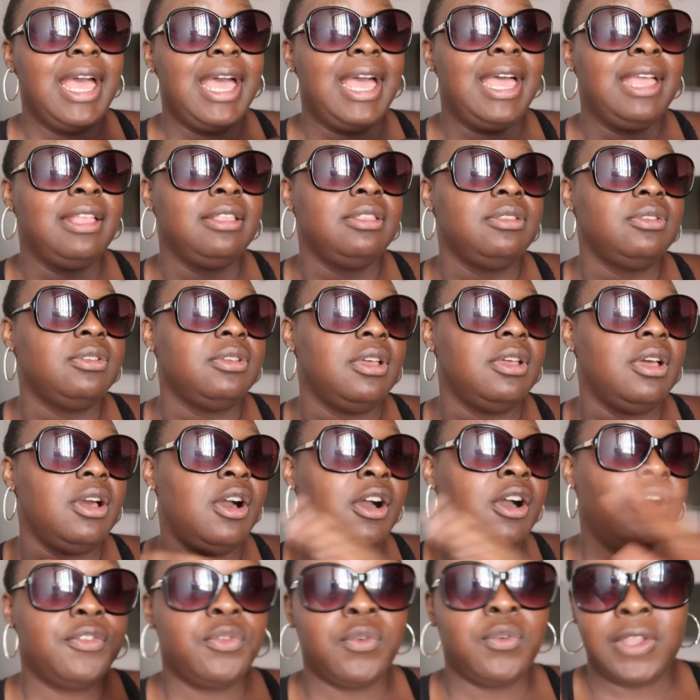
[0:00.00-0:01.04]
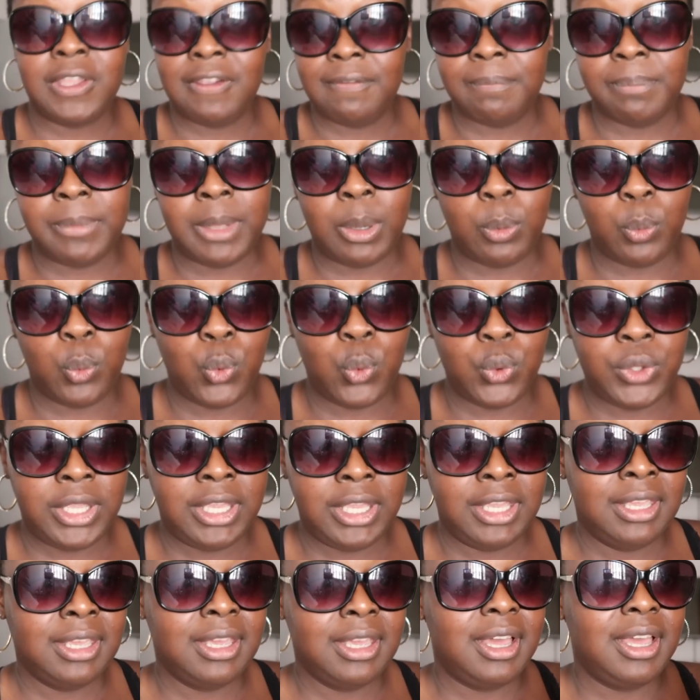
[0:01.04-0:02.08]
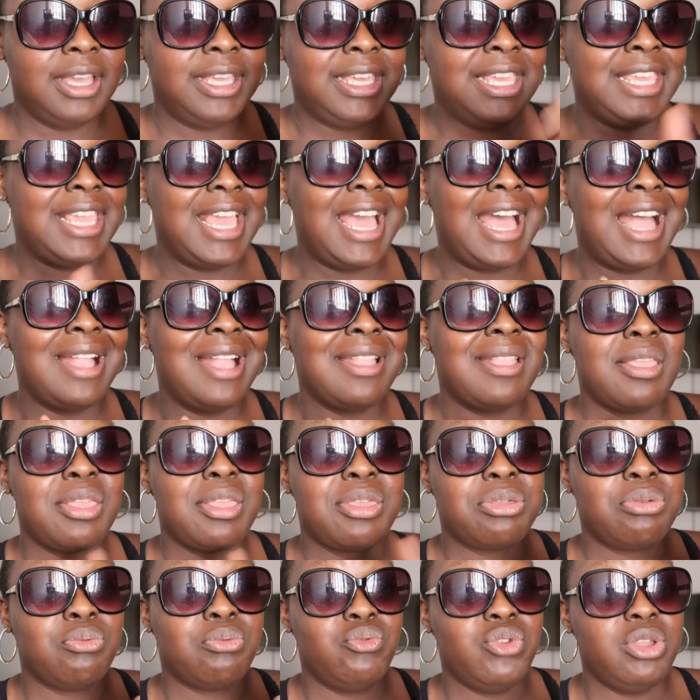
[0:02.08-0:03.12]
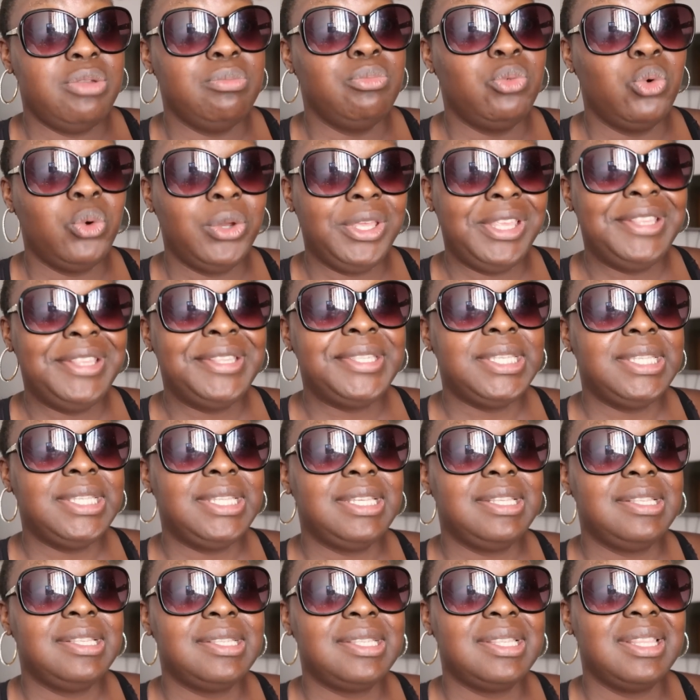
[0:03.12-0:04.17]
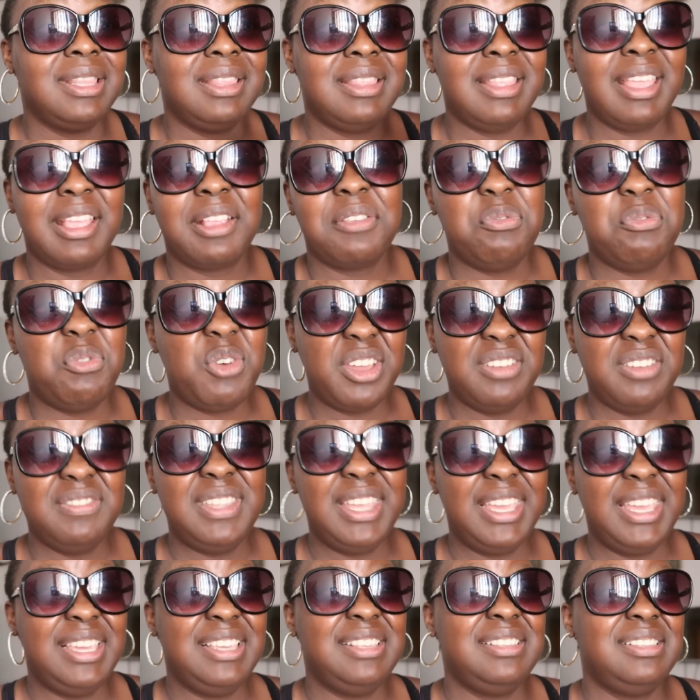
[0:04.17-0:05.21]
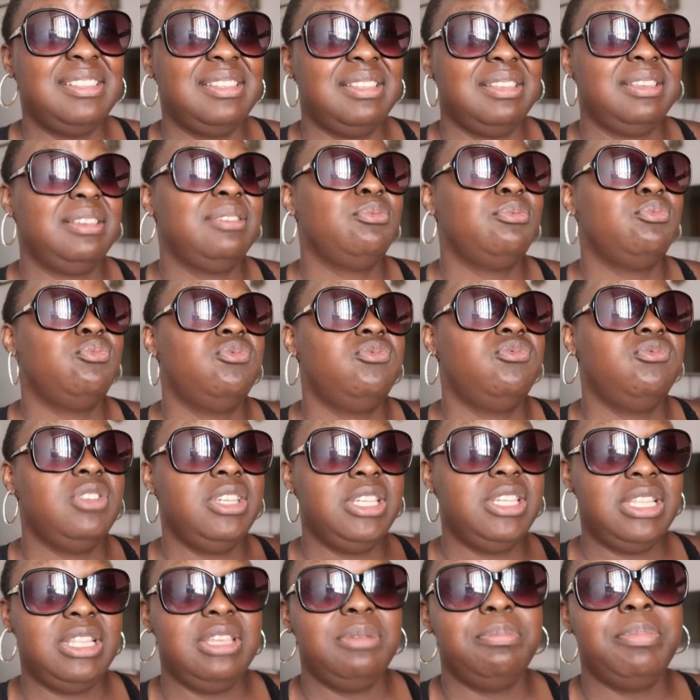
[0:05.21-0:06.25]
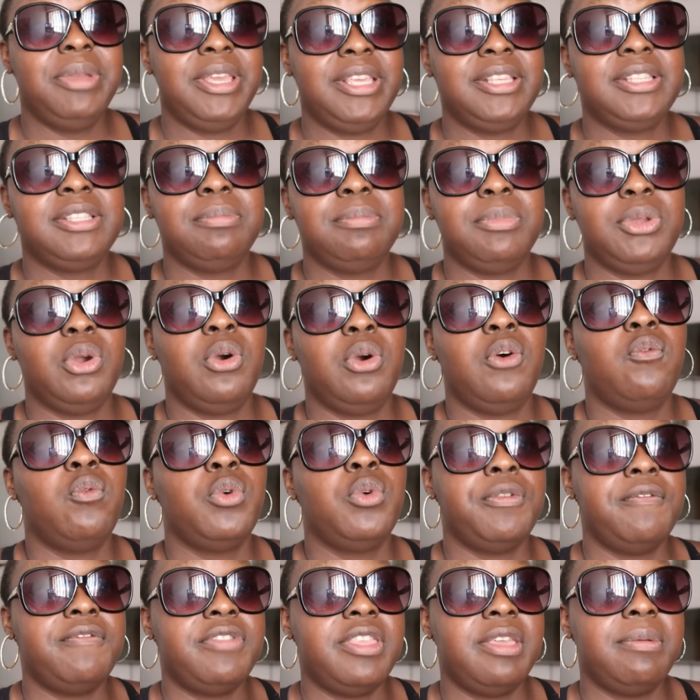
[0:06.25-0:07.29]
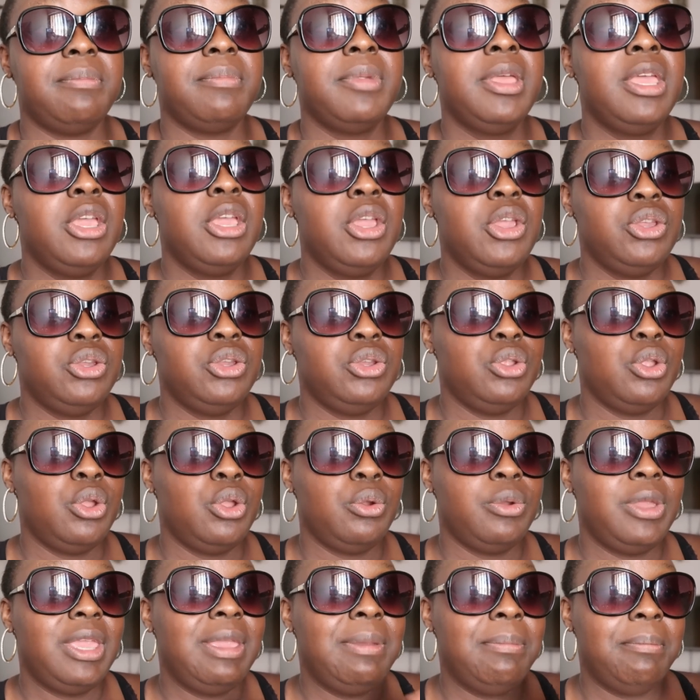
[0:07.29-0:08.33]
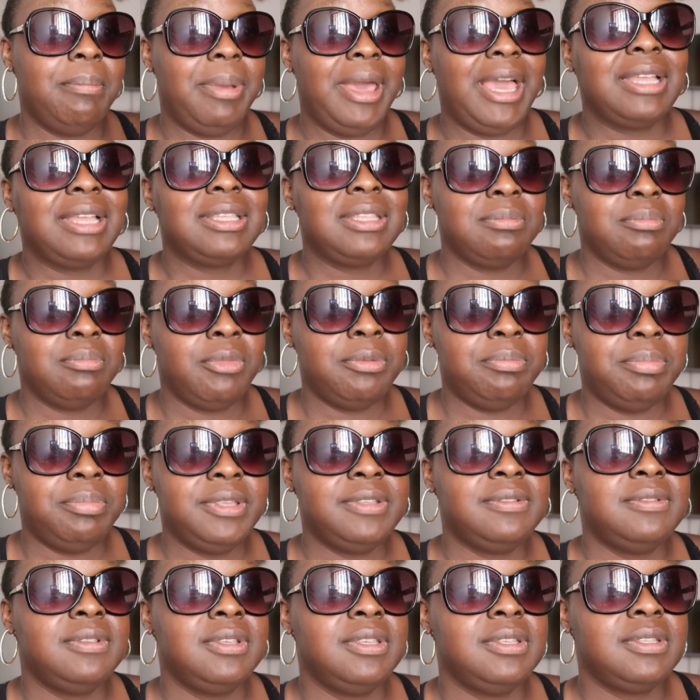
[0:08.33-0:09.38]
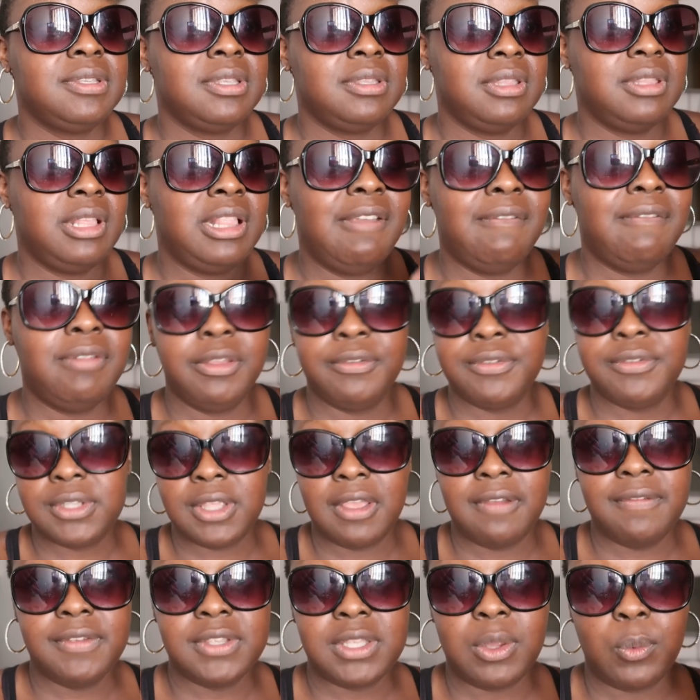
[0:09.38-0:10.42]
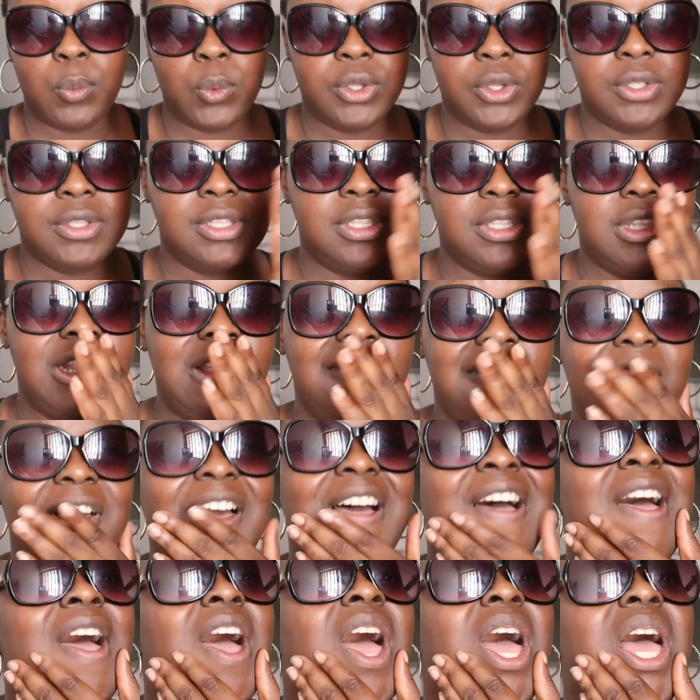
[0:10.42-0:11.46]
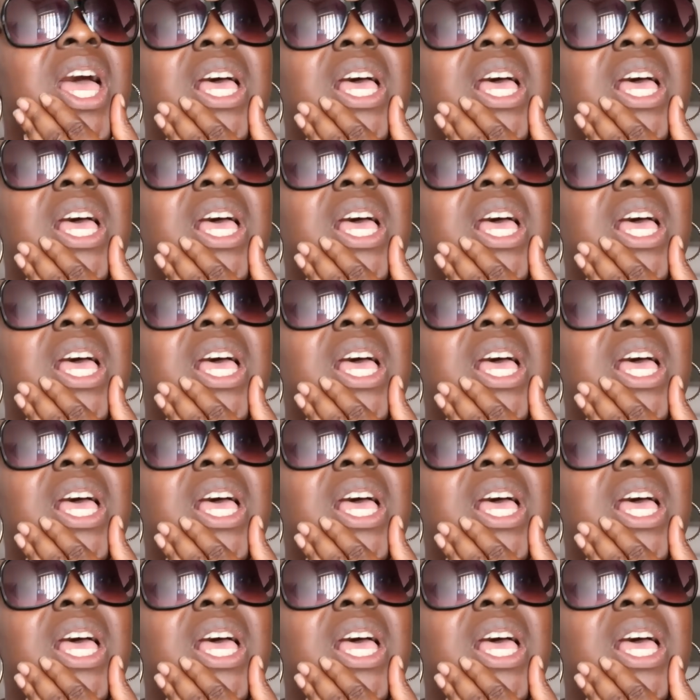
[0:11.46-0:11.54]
and after I gave him that warning he had three more incidents in the next five days that really pissed me off one of them you know impacted my business and the level of service I wanted to deliver